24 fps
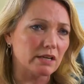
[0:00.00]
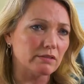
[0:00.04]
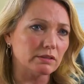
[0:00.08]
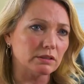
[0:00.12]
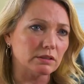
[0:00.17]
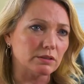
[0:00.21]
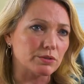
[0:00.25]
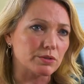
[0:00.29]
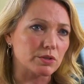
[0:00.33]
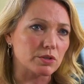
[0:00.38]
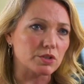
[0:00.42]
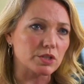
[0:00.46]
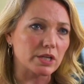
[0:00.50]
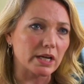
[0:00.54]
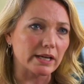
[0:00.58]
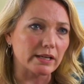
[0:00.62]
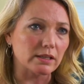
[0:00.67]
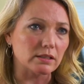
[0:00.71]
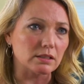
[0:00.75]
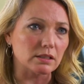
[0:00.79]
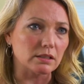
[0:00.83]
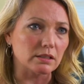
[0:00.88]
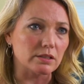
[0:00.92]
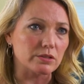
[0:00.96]
ever lose a
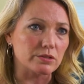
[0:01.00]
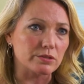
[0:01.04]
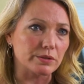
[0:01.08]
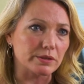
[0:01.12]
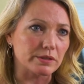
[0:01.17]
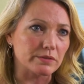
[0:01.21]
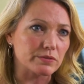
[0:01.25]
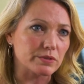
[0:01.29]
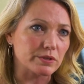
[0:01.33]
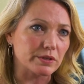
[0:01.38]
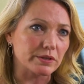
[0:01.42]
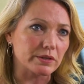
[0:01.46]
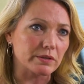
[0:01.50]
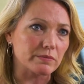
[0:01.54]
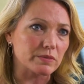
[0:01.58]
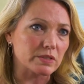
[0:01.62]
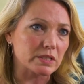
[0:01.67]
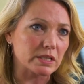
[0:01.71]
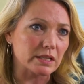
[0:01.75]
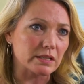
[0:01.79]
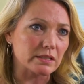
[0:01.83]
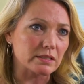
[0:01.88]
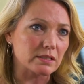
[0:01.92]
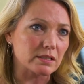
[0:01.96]
child in these sort of
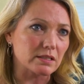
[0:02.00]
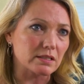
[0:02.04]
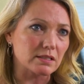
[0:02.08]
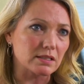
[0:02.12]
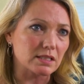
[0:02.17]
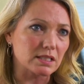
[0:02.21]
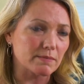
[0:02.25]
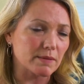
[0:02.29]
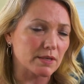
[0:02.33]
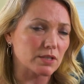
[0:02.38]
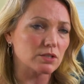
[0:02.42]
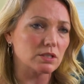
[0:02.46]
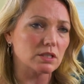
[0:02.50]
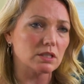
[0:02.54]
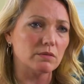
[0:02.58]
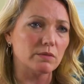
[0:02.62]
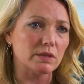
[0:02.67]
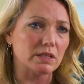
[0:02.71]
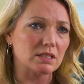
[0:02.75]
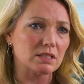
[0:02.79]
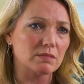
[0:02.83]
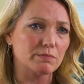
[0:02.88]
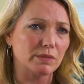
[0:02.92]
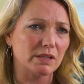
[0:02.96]
circumstances, especially
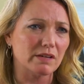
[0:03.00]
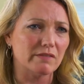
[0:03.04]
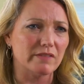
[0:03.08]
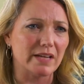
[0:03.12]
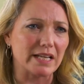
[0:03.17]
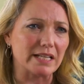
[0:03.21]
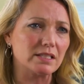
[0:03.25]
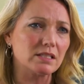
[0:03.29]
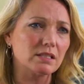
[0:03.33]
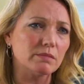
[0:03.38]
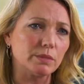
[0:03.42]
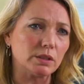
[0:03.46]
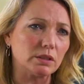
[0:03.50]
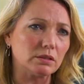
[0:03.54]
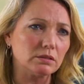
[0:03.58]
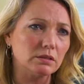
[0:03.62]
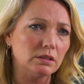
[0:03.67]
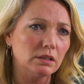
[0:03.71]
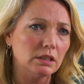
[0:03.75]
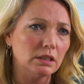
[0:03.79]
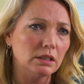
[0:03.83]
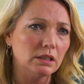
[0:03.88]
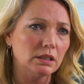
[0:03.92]
when it's preventable.